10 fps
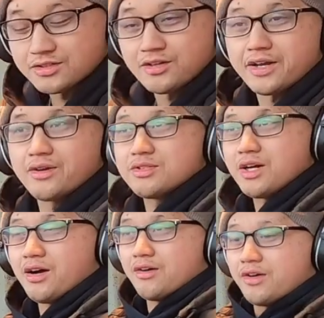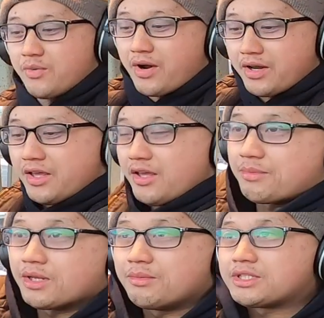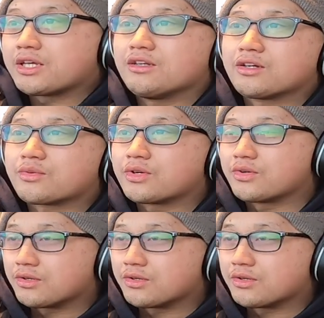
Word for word: So I don't I don't know where I hit, but let me take a look.